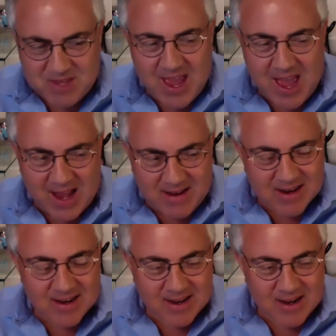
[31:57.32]
the ad
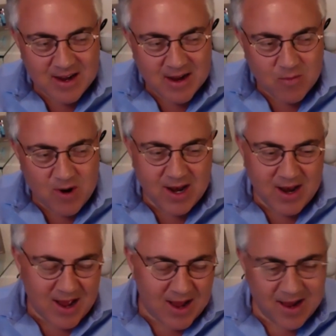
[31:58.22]
when
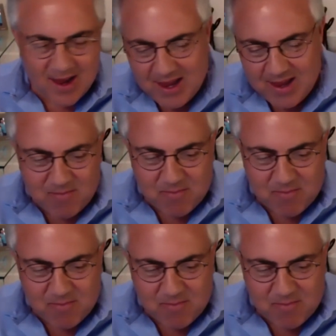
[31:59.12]
uh, he